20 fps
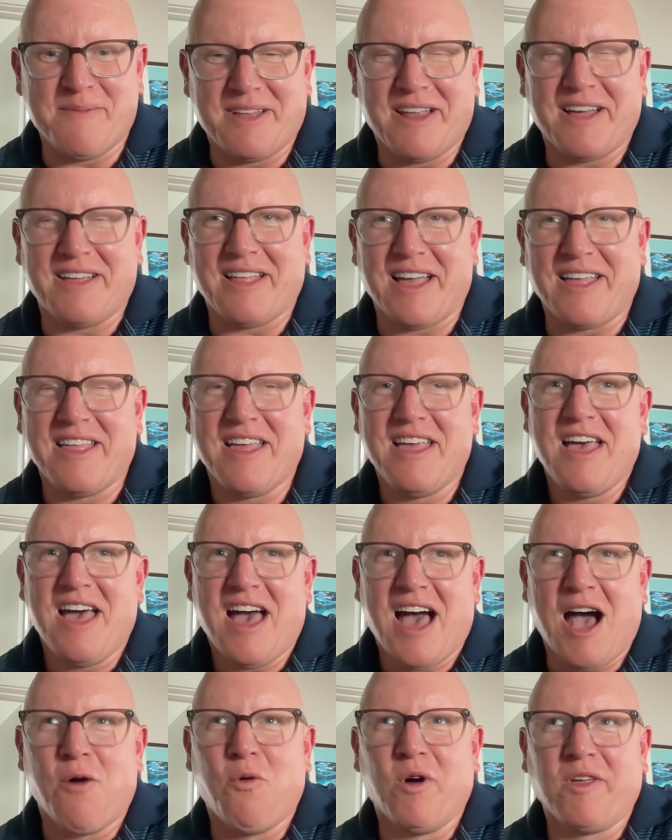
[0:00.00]
But
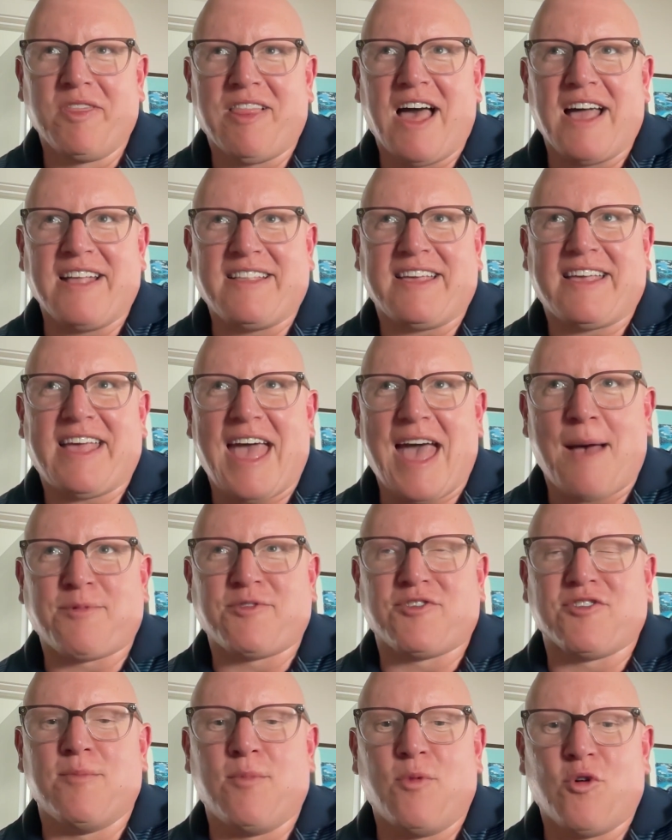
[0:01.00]
I would like to
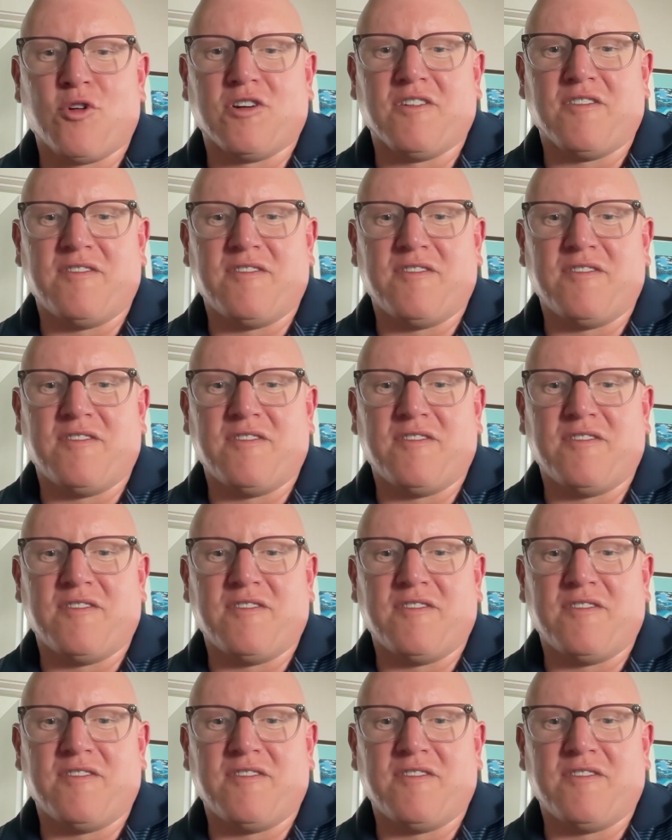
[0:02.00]
capture more